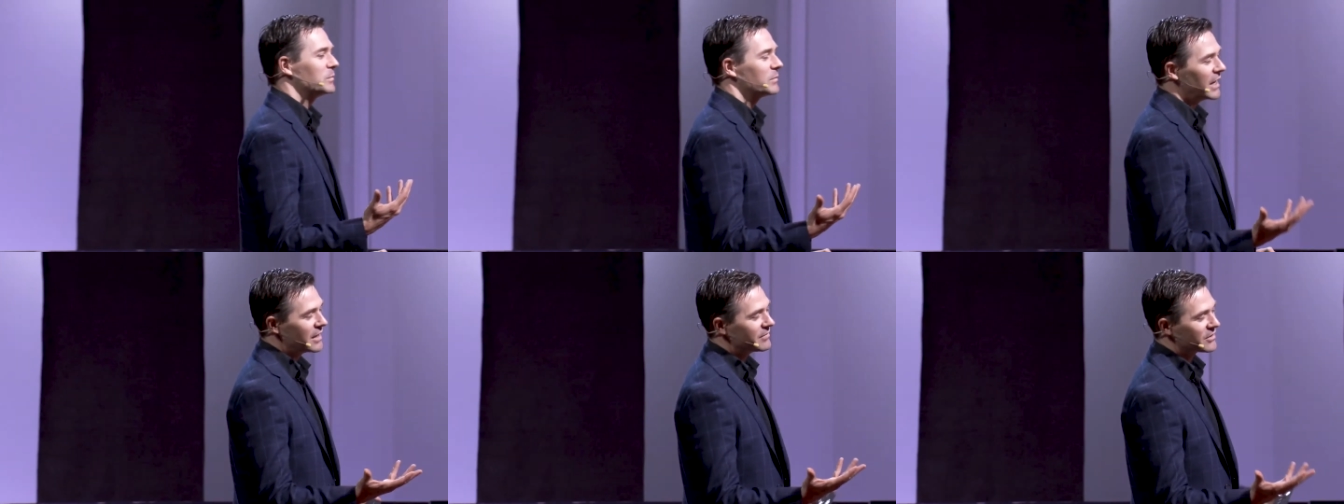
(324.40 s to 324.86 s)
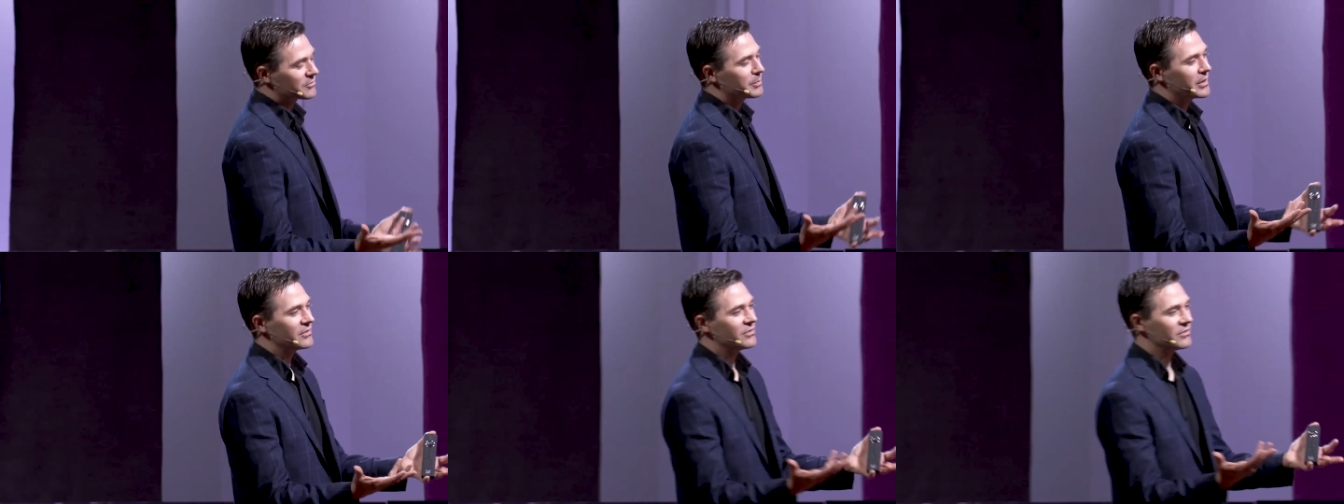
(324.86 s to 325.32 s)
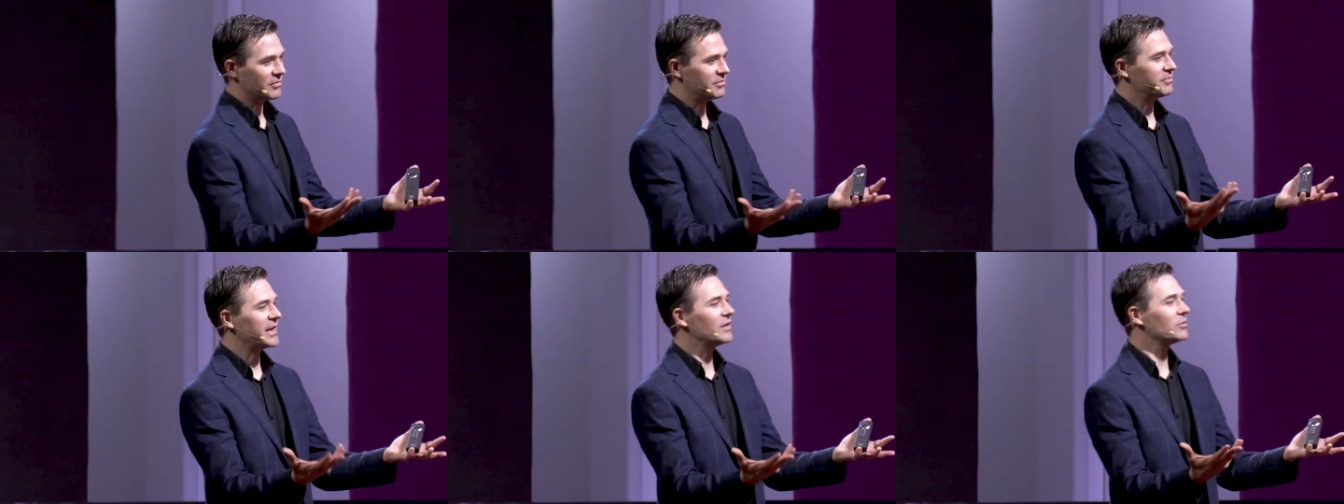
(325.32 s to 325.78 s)
kind of experiences a
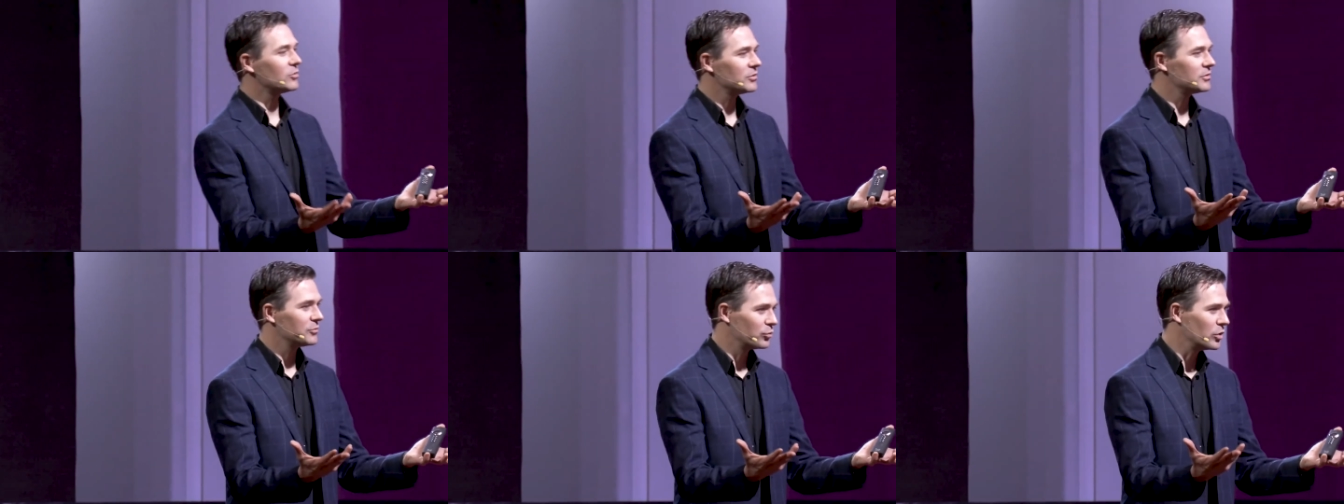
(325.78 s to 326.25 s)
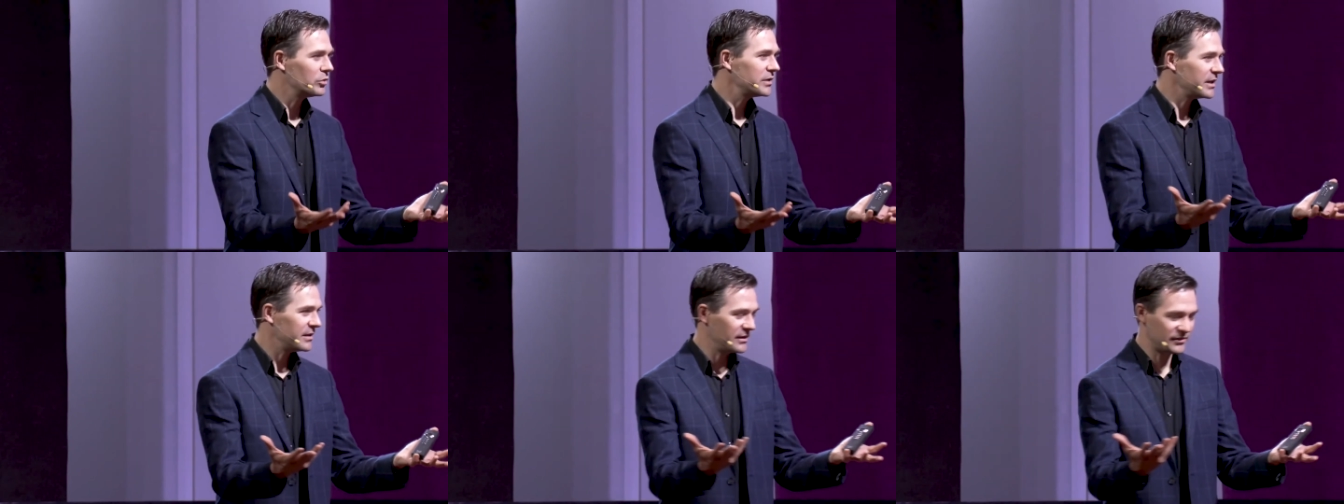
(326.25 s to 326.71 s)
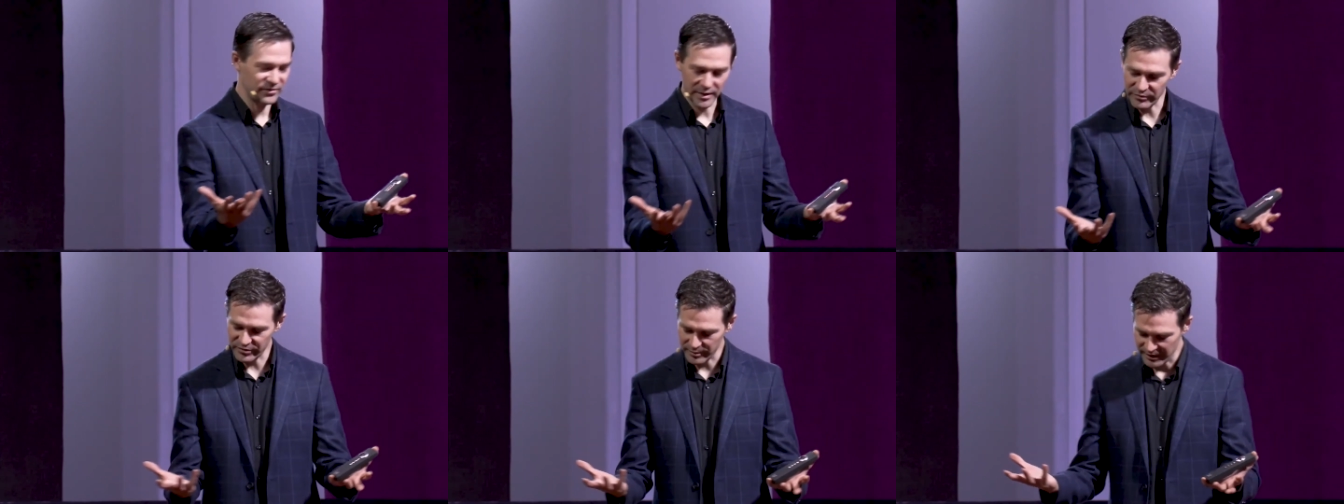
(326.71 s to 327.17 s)
fatal wound. He,
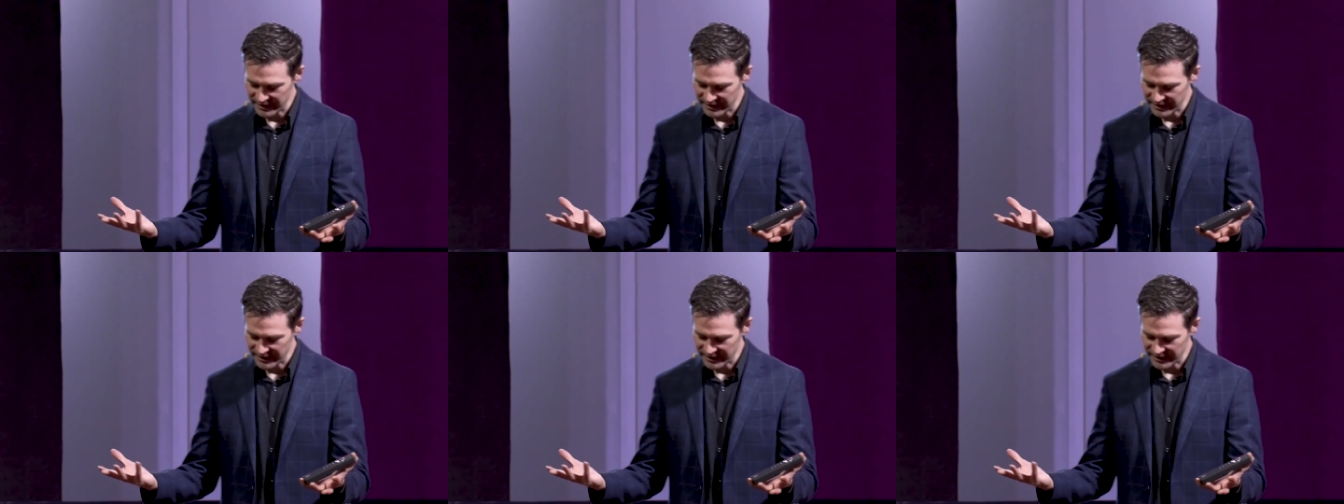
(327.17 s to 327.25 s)
seems to be